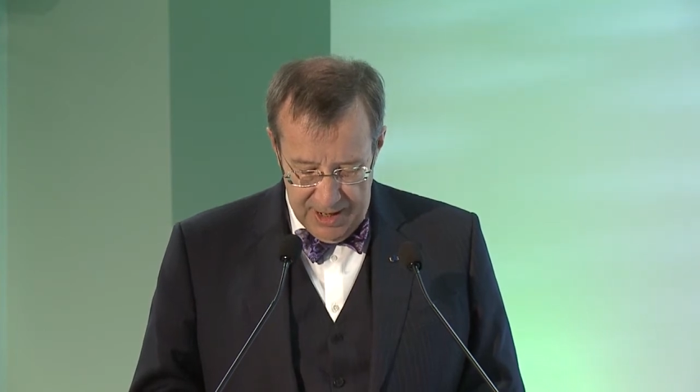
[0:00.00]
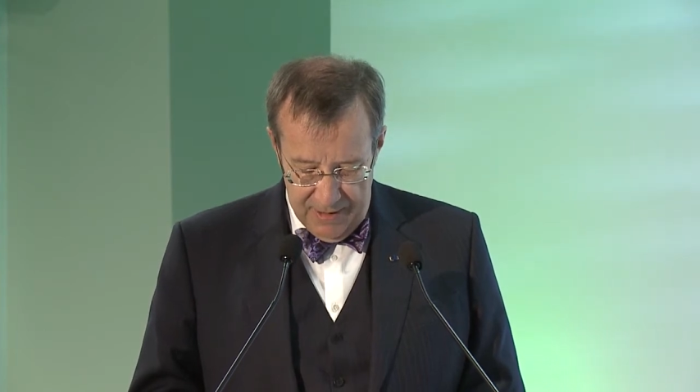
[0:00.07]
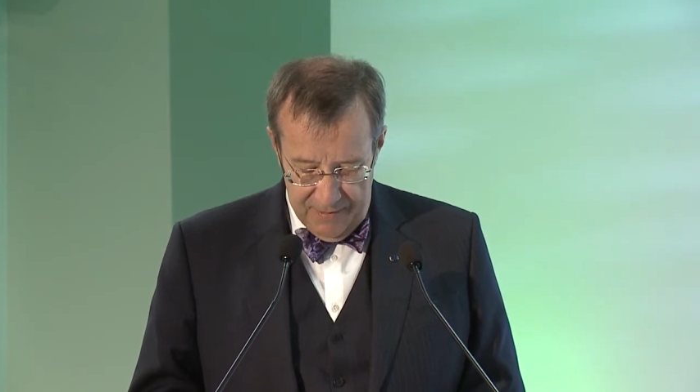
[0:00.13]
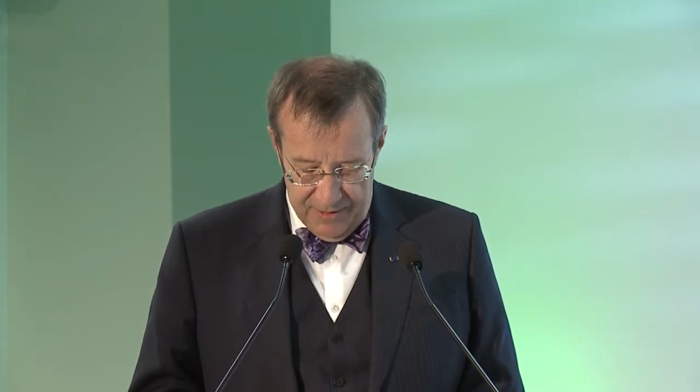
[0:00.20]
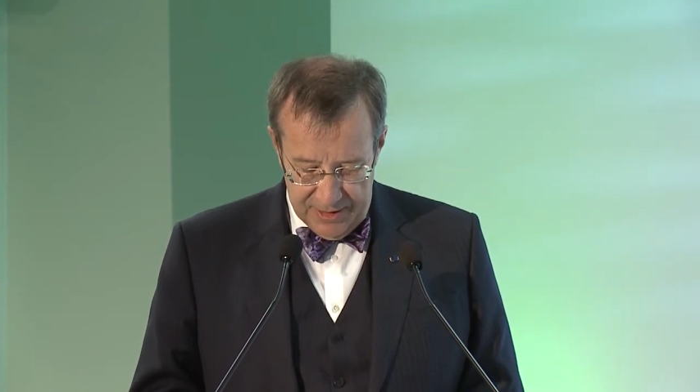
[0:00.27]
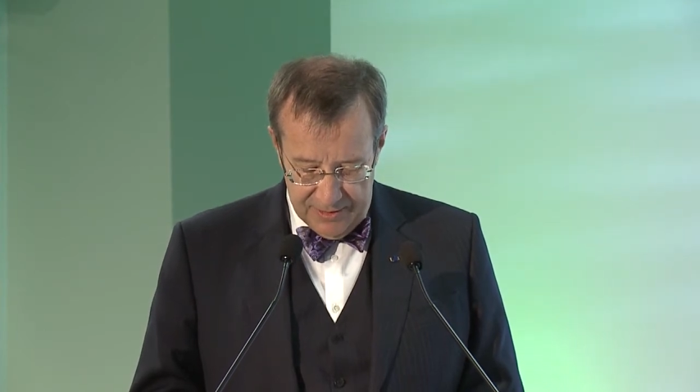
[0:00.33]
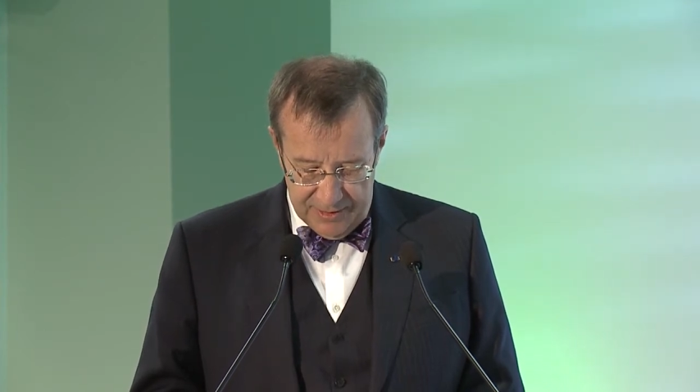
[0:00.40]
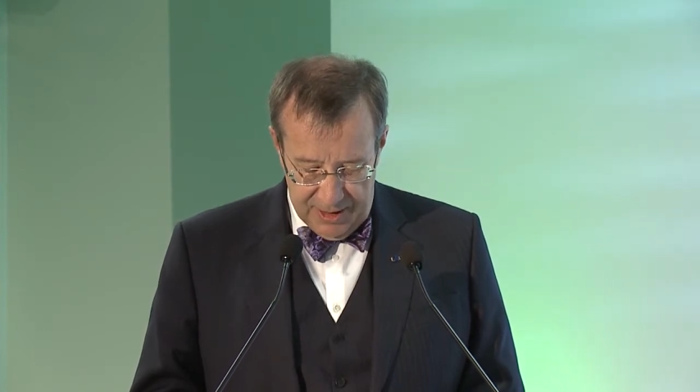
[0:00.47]

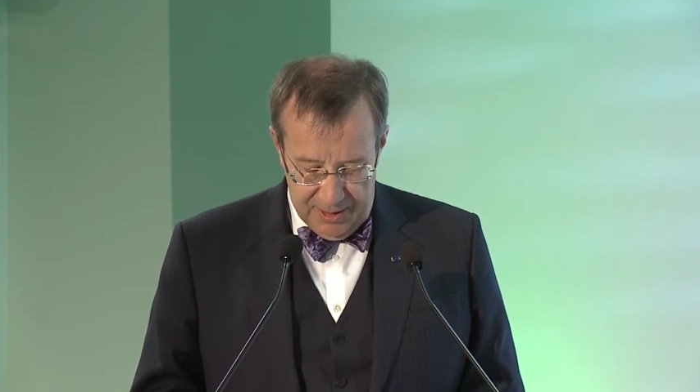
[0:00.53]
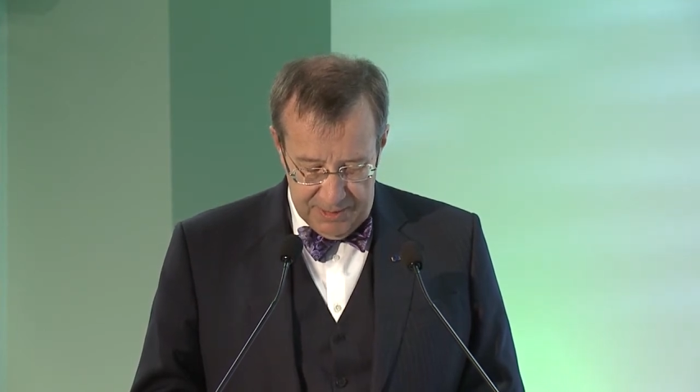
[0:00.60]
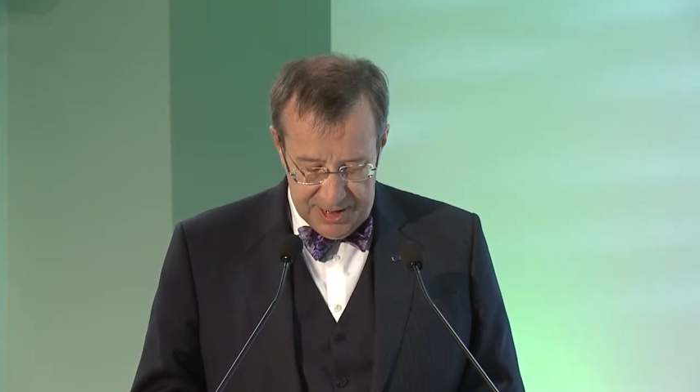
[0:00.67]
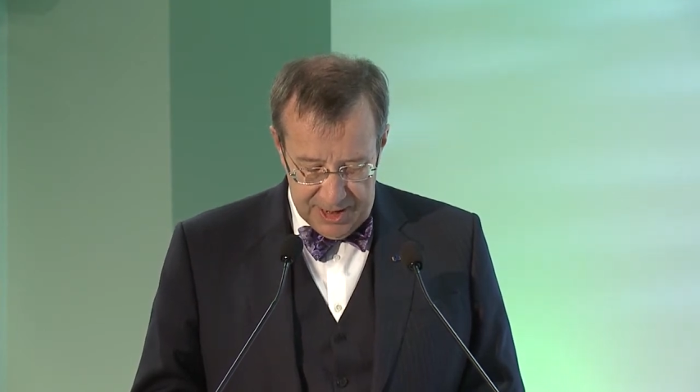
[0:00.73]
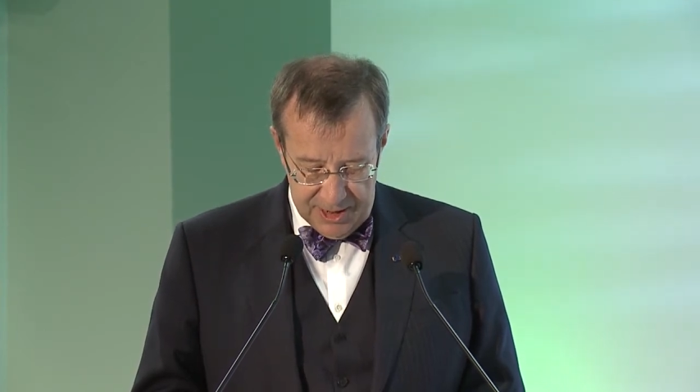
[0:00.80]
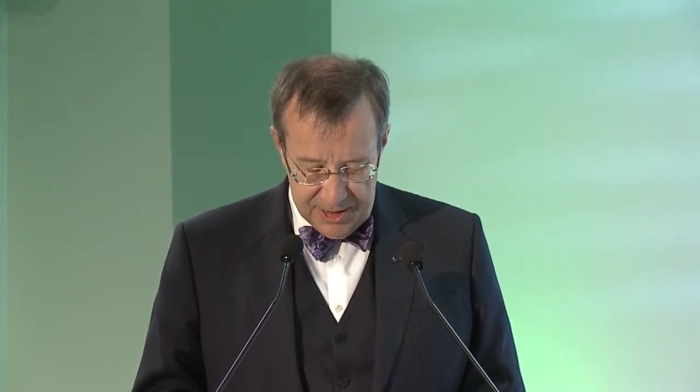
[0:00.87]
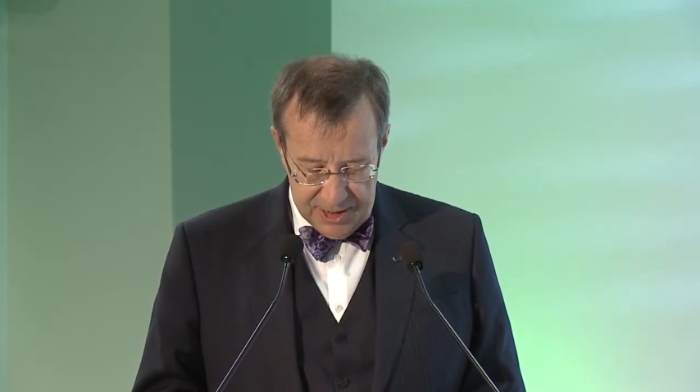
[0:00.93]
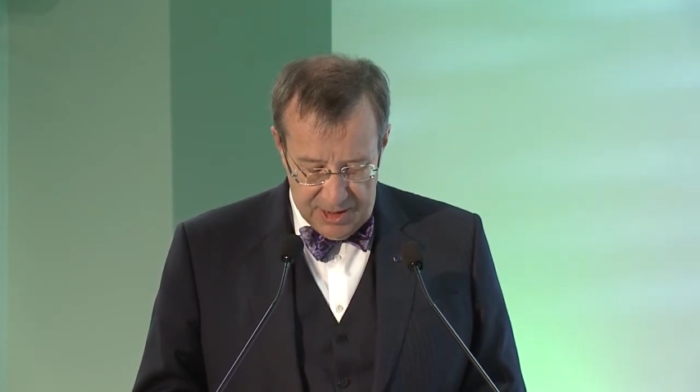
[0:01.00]
First of all, let me
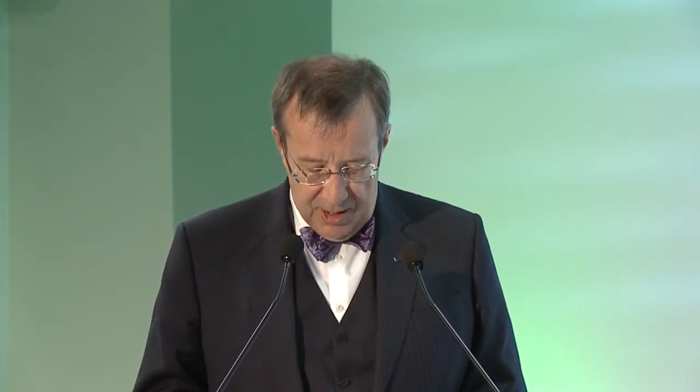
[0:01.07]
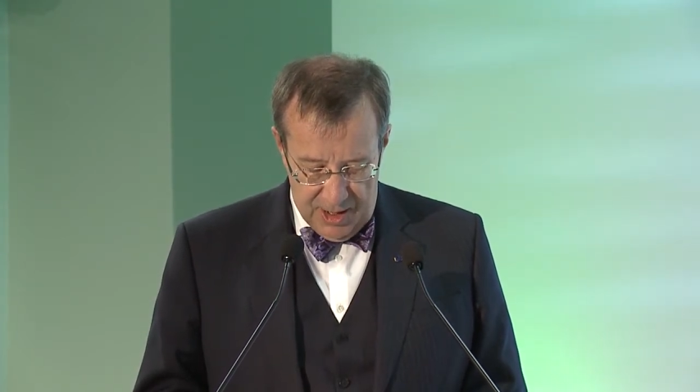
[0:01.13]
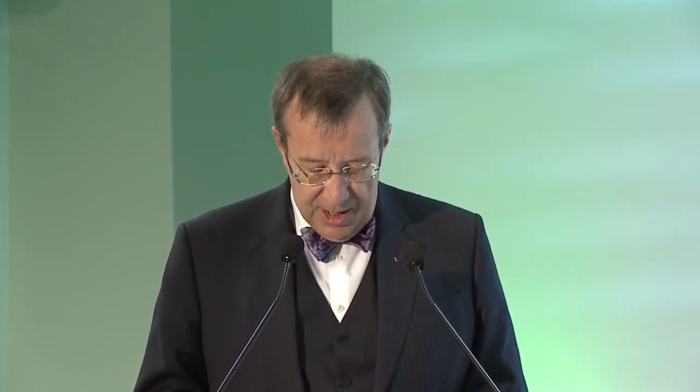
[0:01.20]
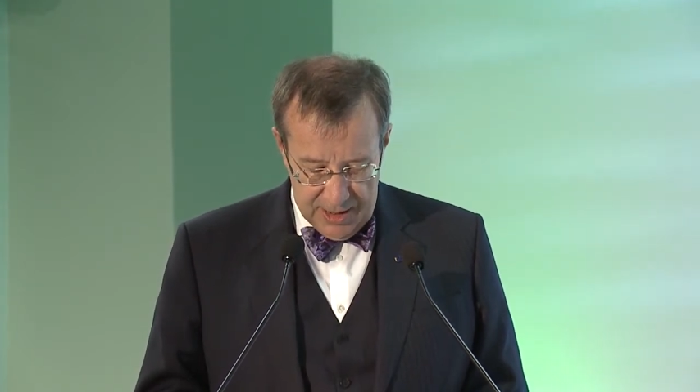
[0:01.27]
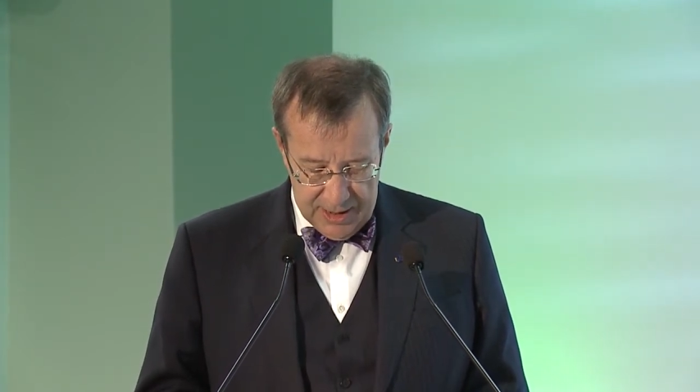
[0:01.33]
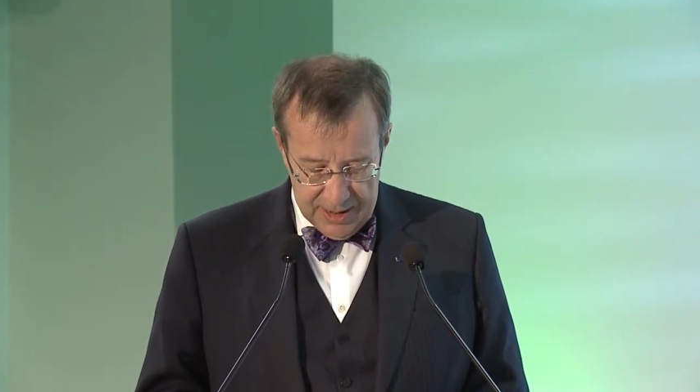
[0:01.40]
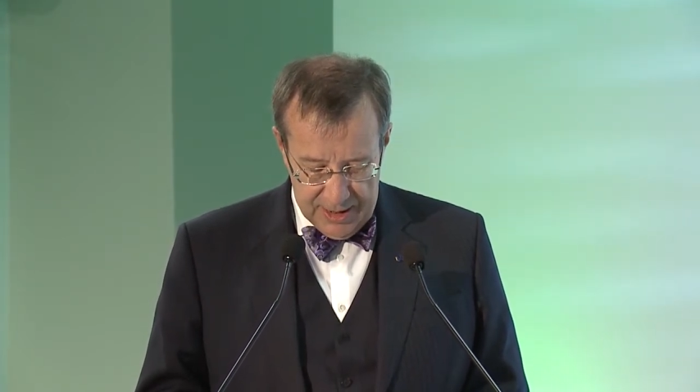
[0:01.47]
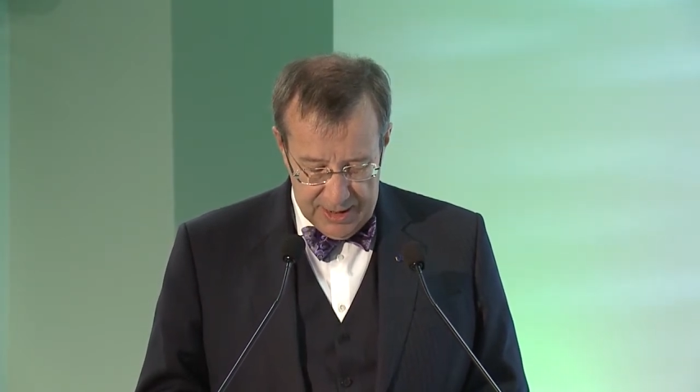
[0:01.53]
just
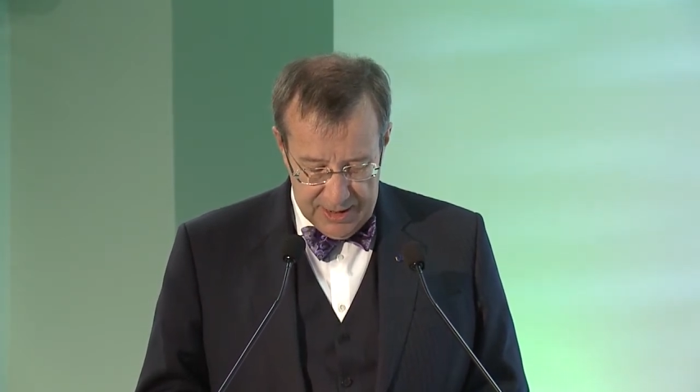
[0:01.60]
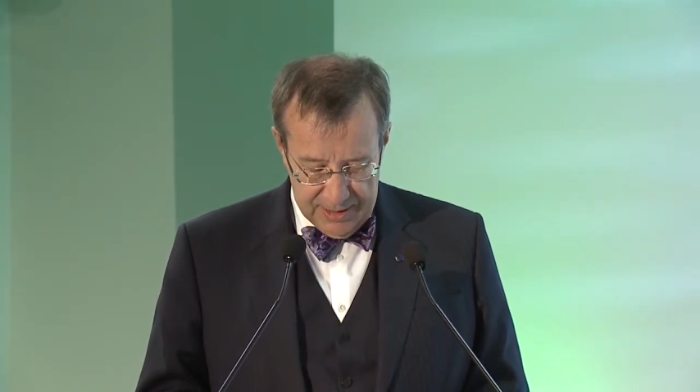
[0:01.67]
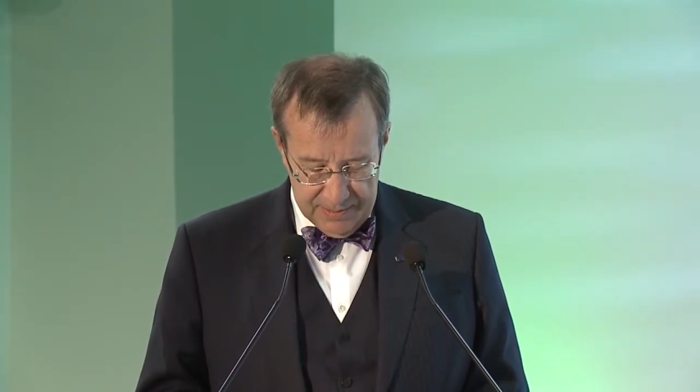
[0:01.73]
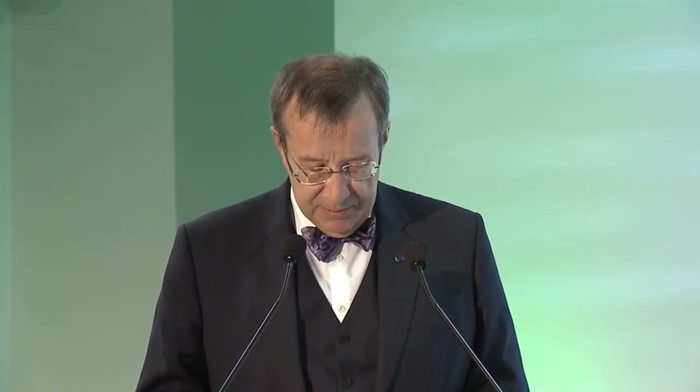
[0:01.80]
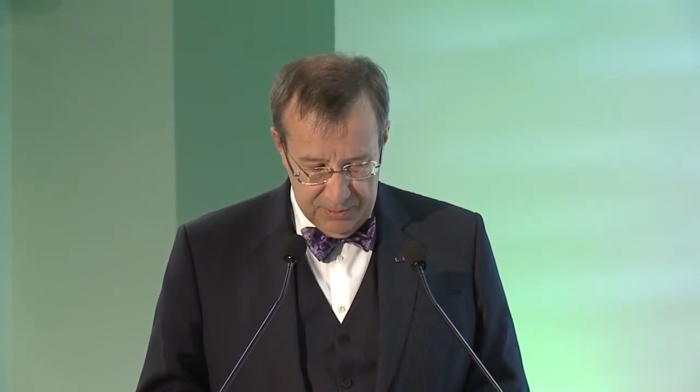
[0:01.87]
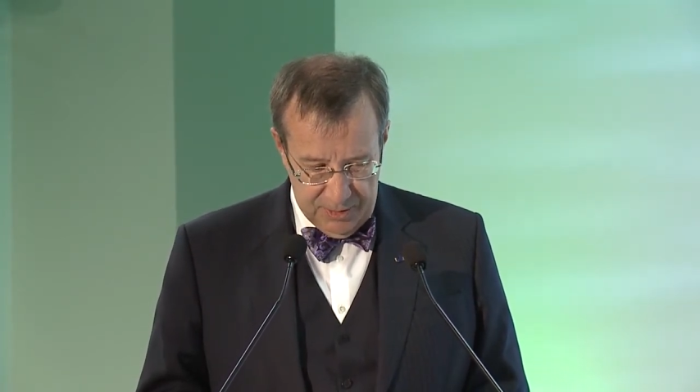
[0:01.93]
start um,